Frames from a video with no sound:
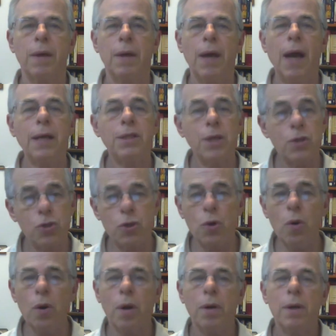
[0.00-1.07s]
I said
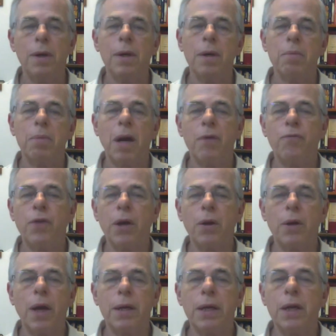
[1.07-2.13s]
sure, but I
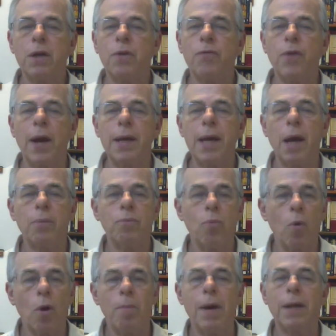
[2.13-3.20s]
figured I needed to find
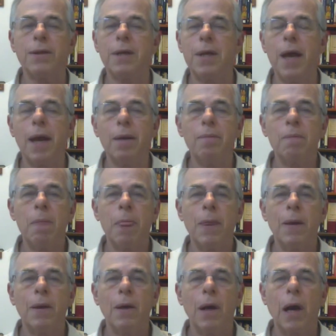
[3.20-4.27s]
out more about the day.
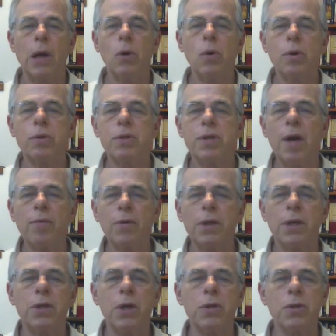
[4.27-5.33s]
I ordered
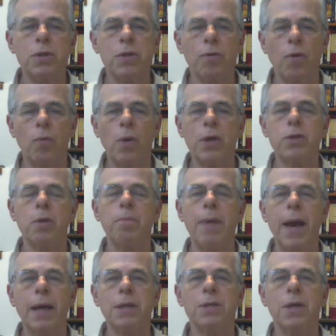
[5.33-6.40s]
several editions of a Russian
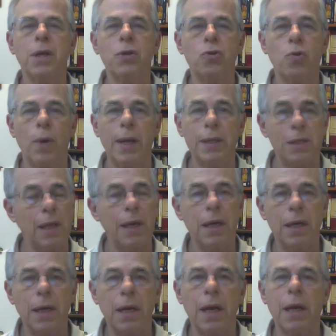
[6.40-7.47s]
magazine
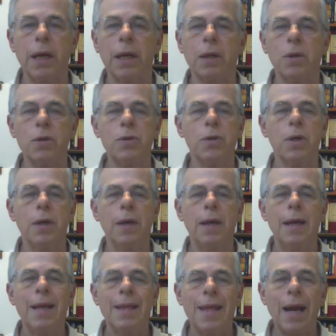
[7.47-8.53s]
translated into English
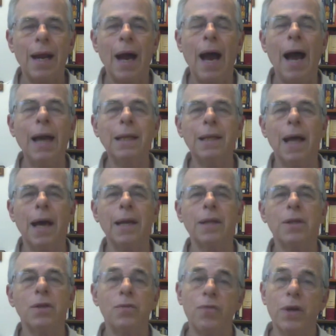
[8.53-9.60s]
that
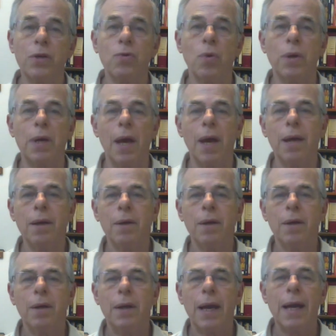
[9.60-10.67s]
highlighted this Victory Day
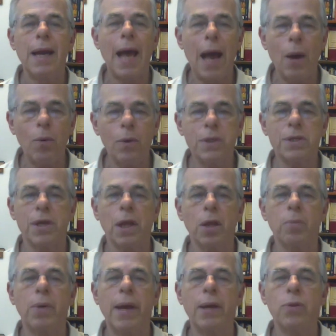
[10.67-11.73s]
and how it was
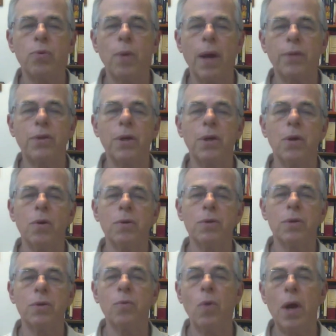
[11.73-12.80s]
celebrated throughout the
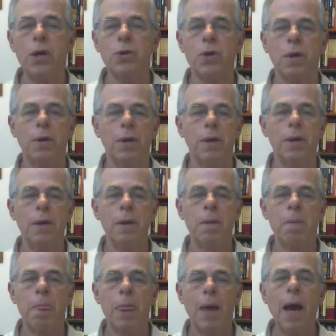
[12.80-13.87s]
years in Russia.
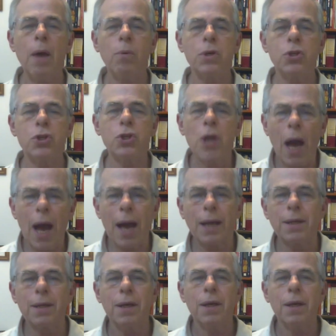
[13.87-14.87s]
I was shocked.